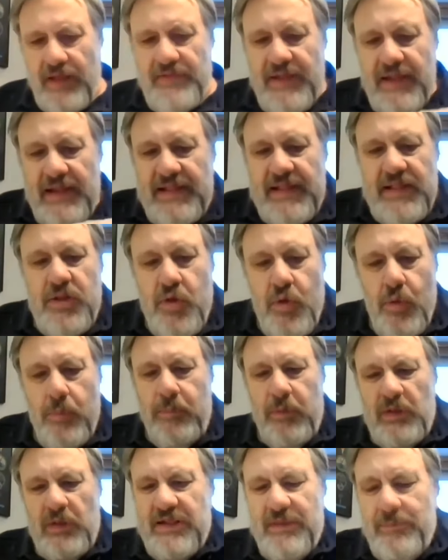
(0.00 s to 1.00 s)
these new
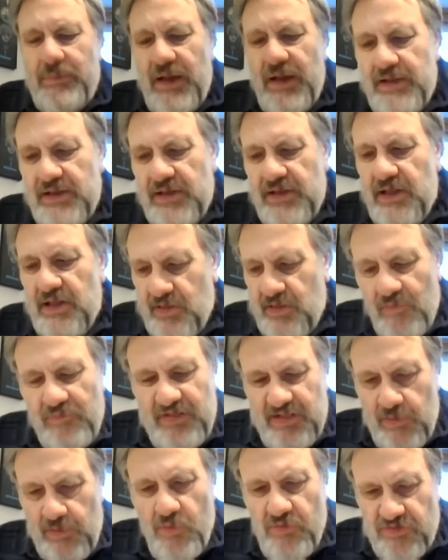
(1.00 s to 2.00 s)
possibilities
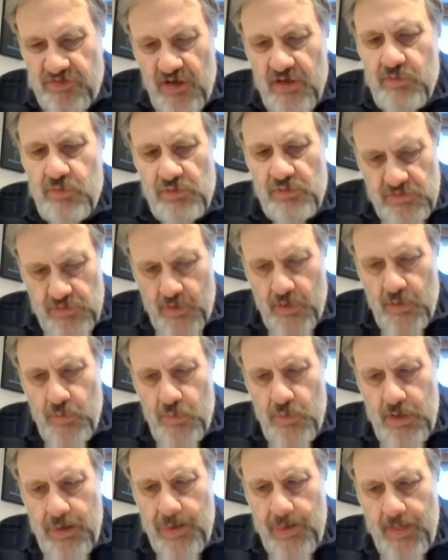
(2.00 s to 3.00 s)
of social
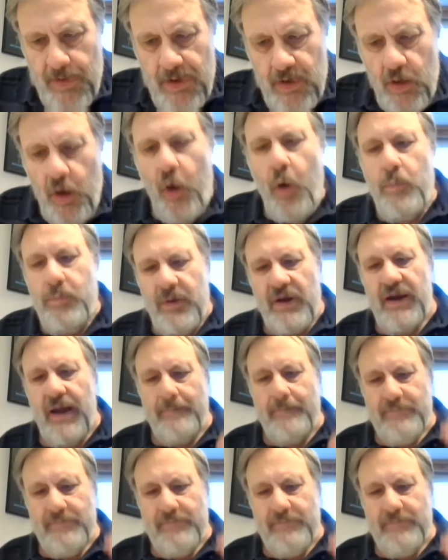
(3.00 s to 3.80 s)
control open